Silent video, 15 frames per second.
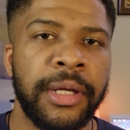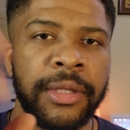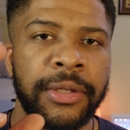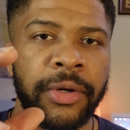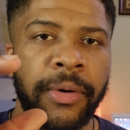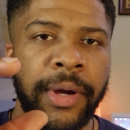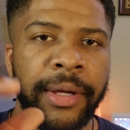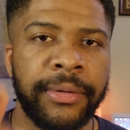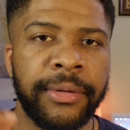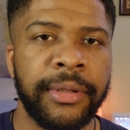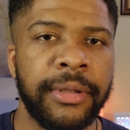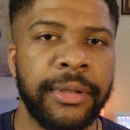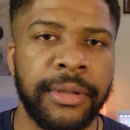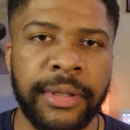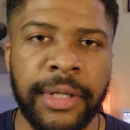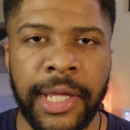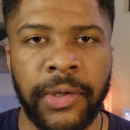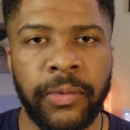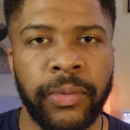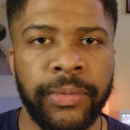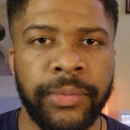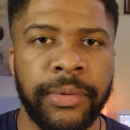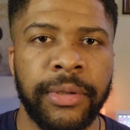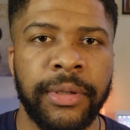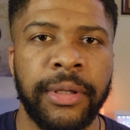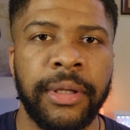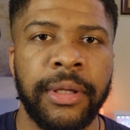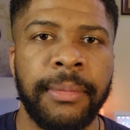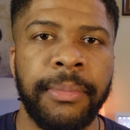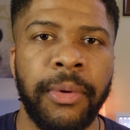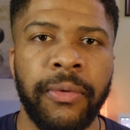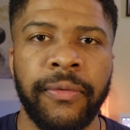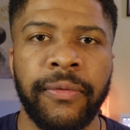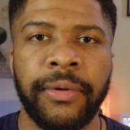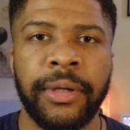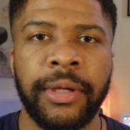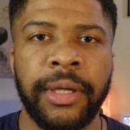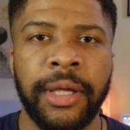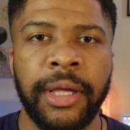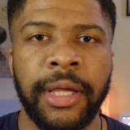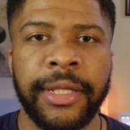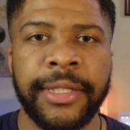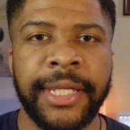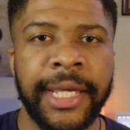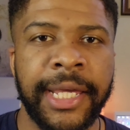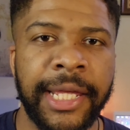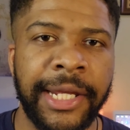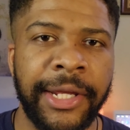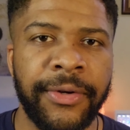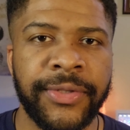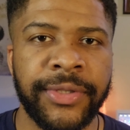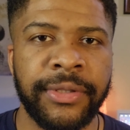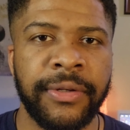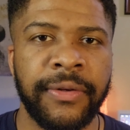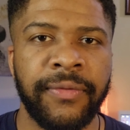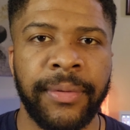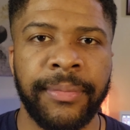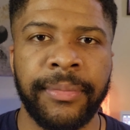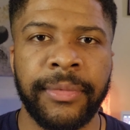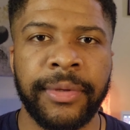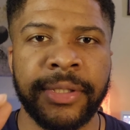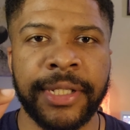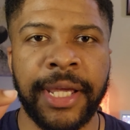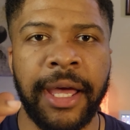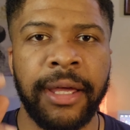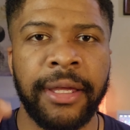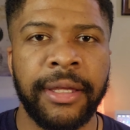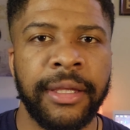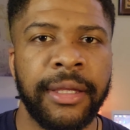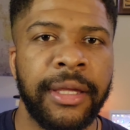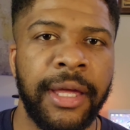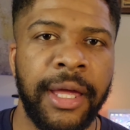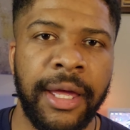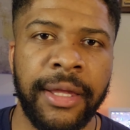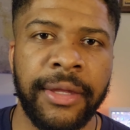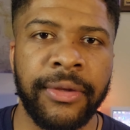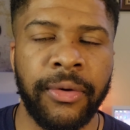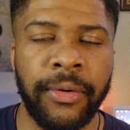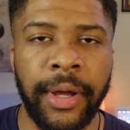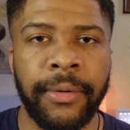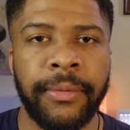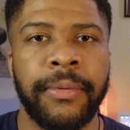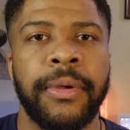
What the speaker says: the crown and the root both take in energy from the sky and the ground.